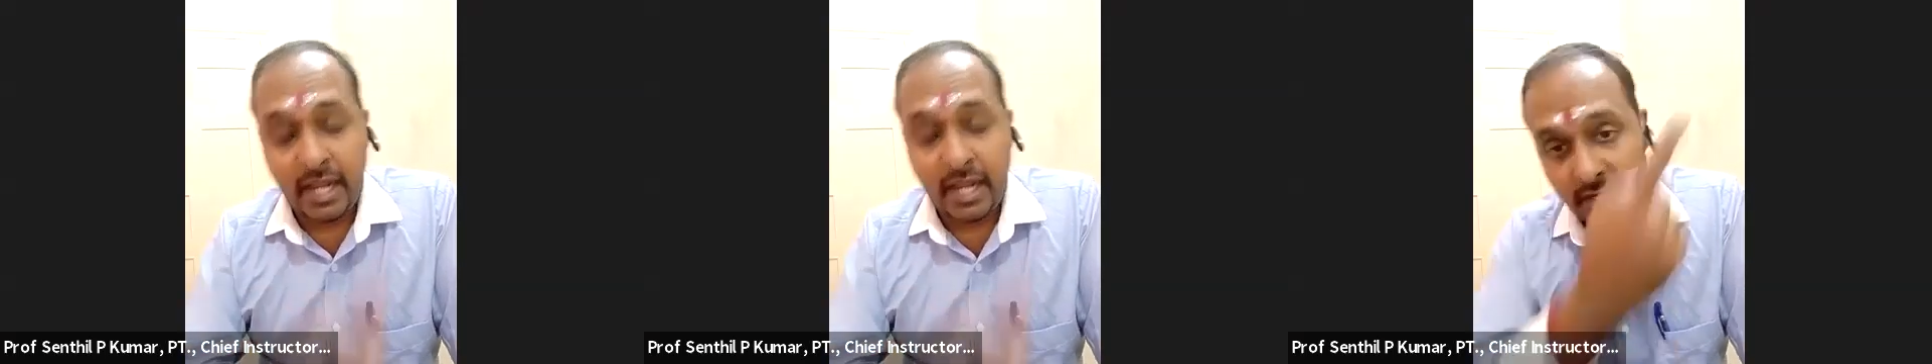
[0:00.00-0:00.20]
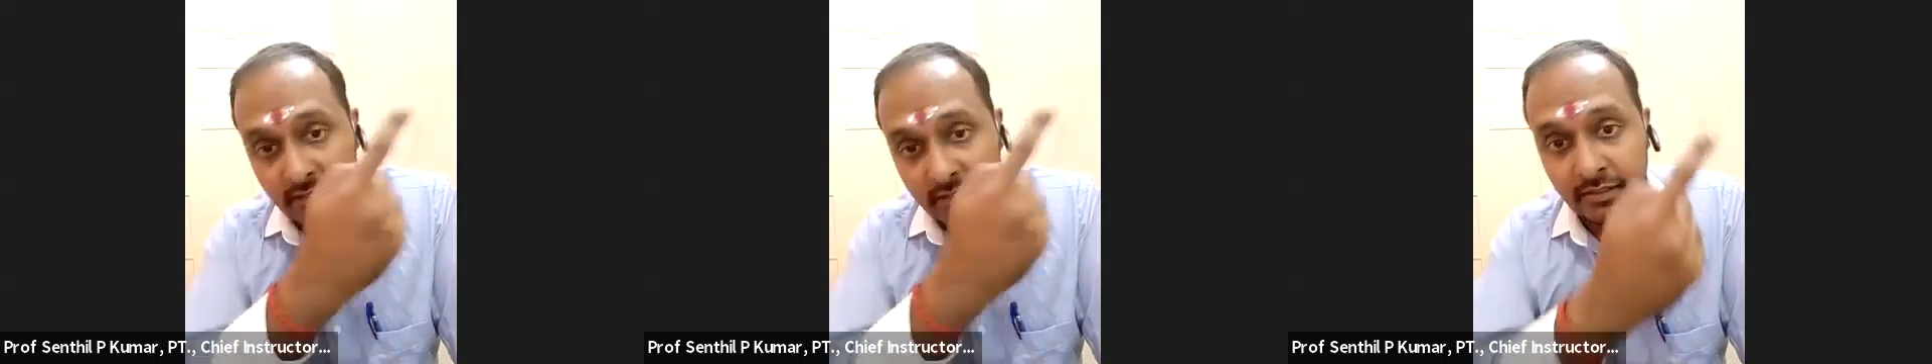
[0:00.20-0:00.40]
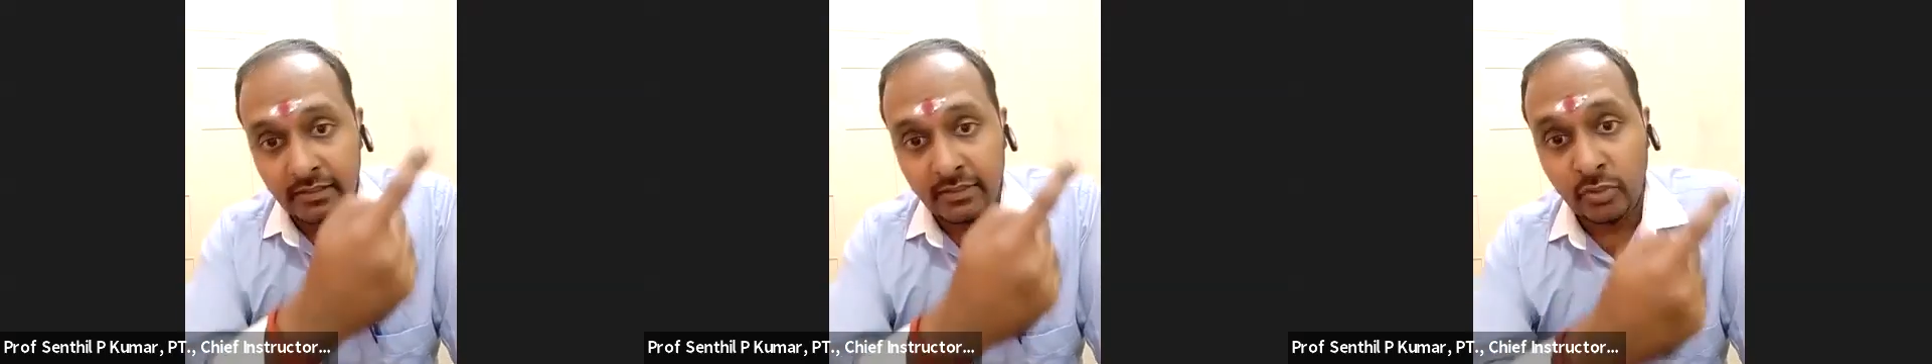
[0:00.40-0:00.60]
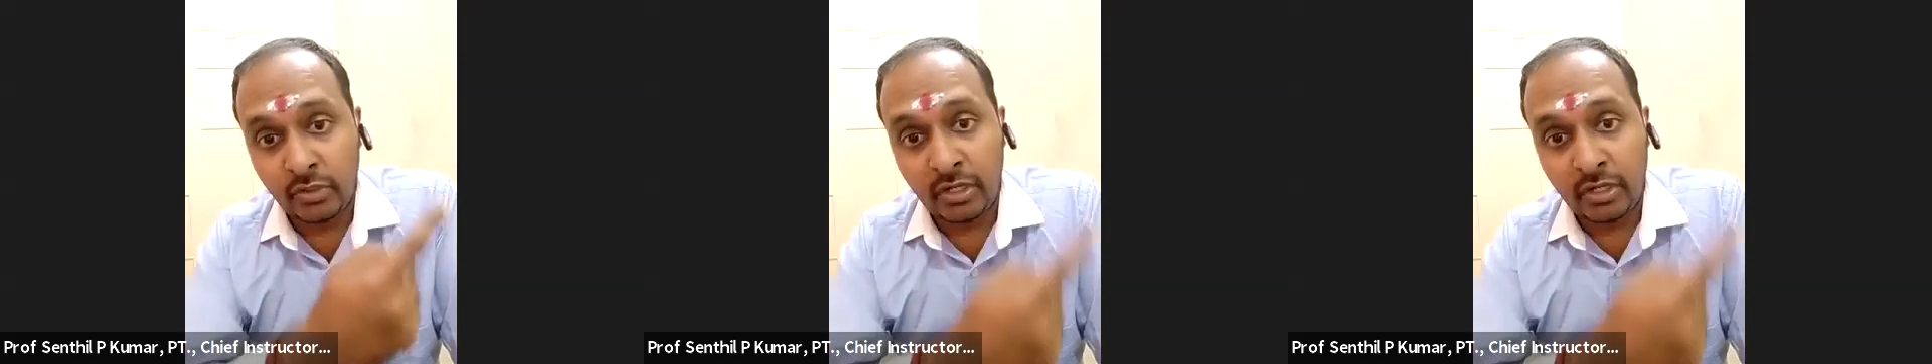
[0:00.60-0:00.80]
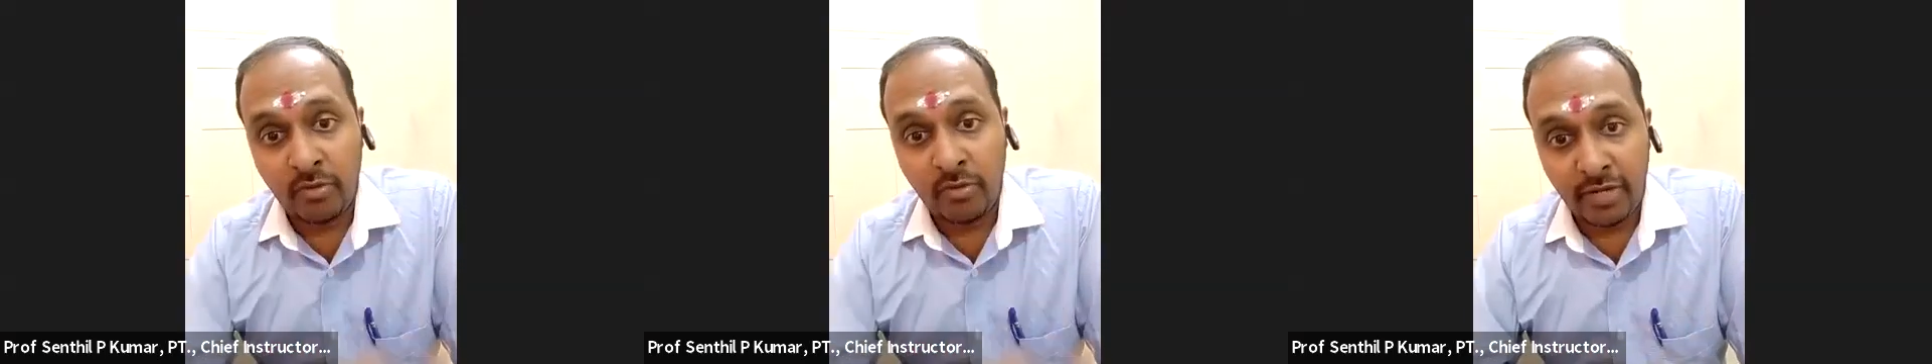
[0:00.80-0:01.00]
and
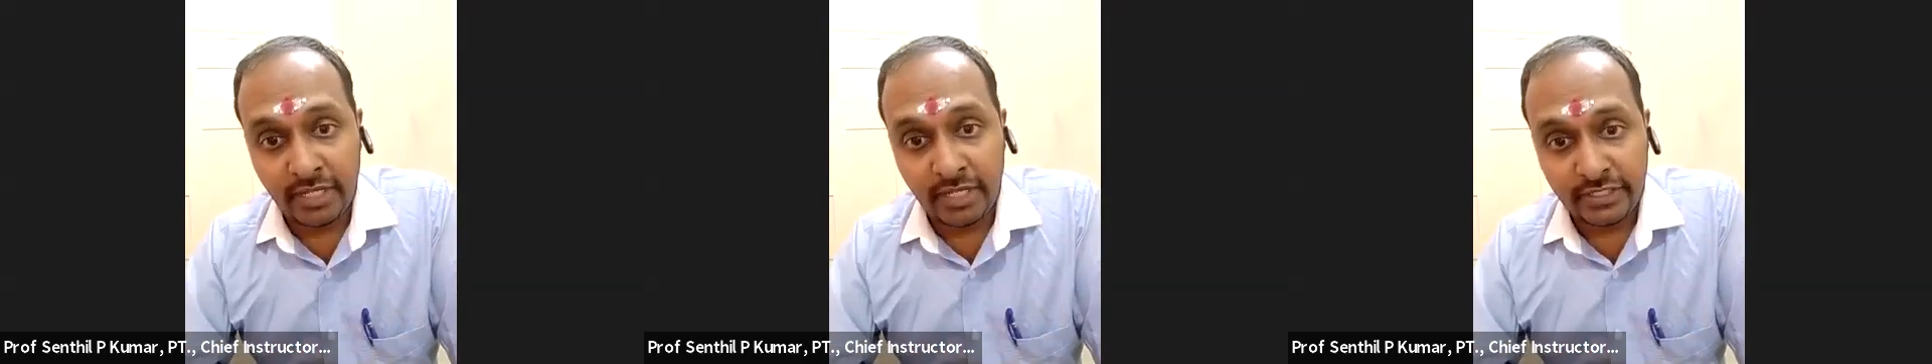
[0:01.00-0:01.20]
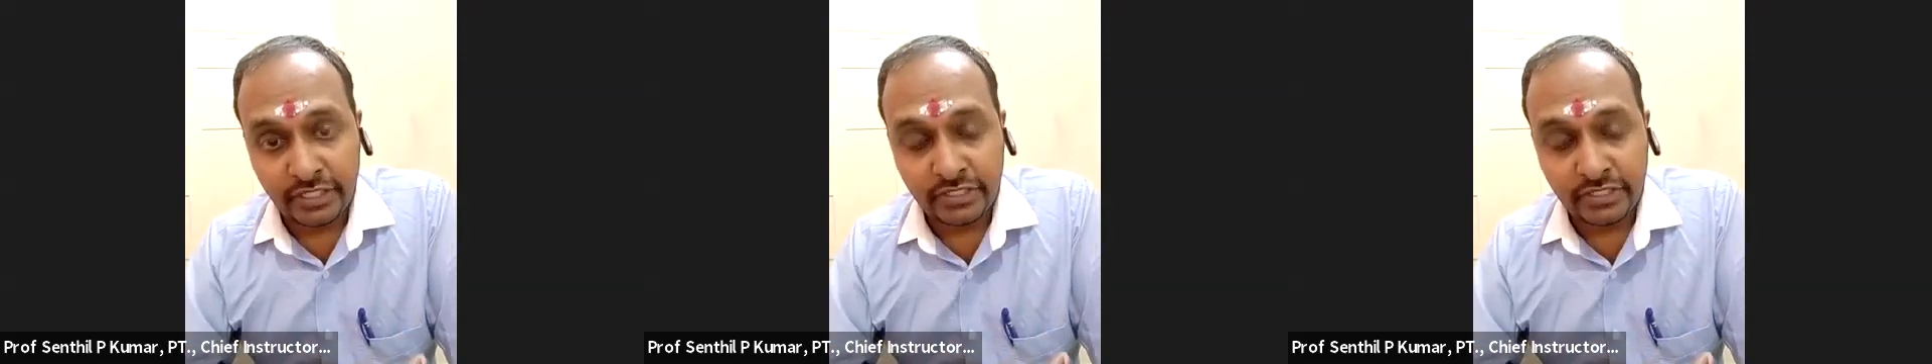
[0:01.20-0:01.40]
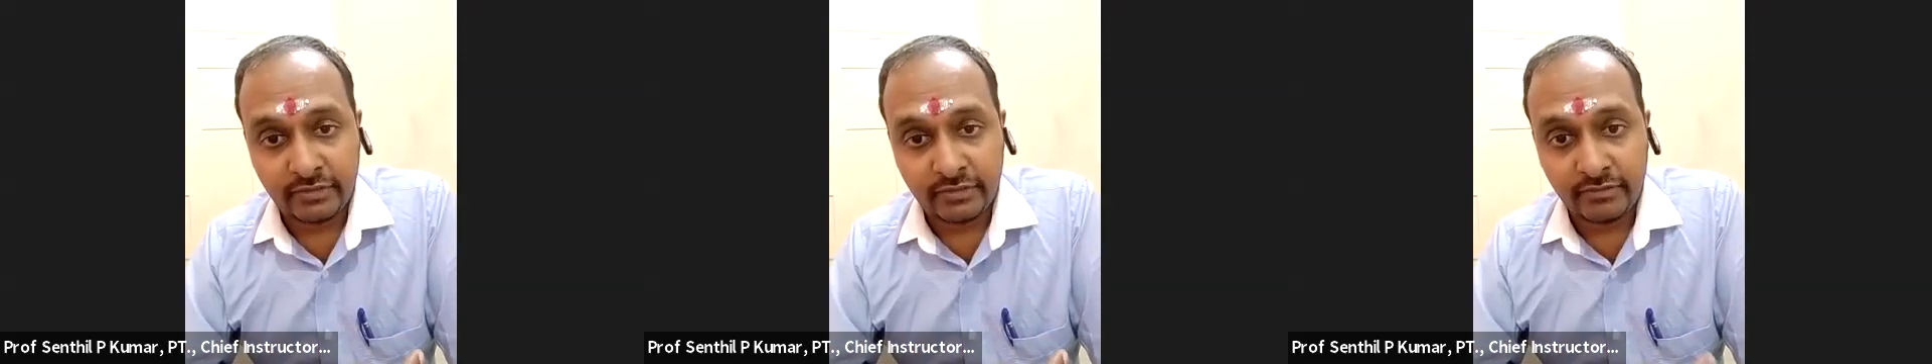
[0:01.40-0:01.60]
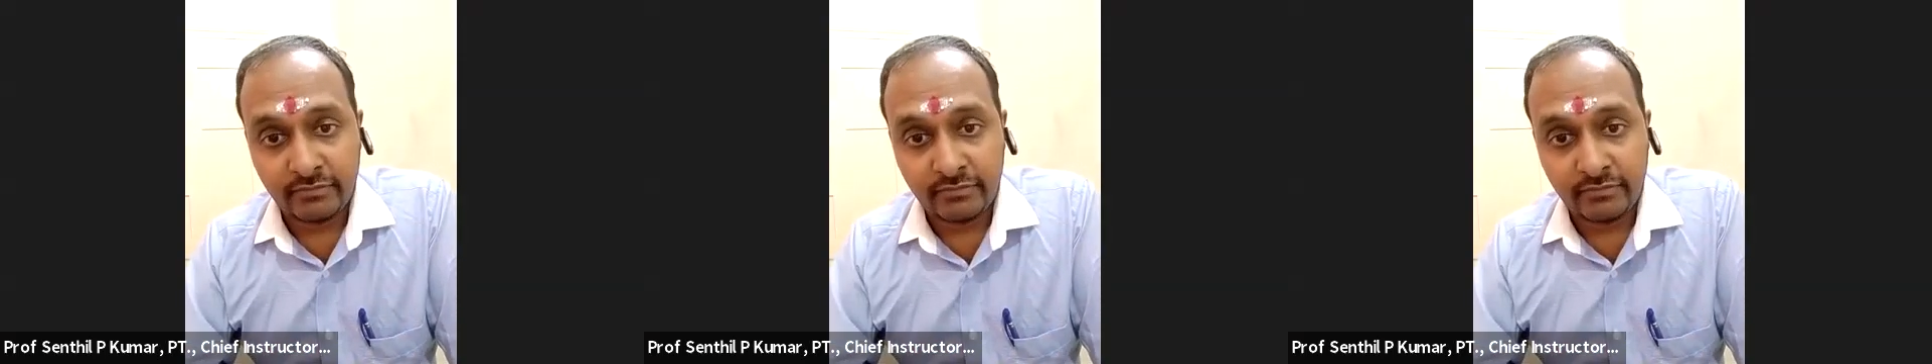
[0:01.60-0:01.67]
neural mobilization.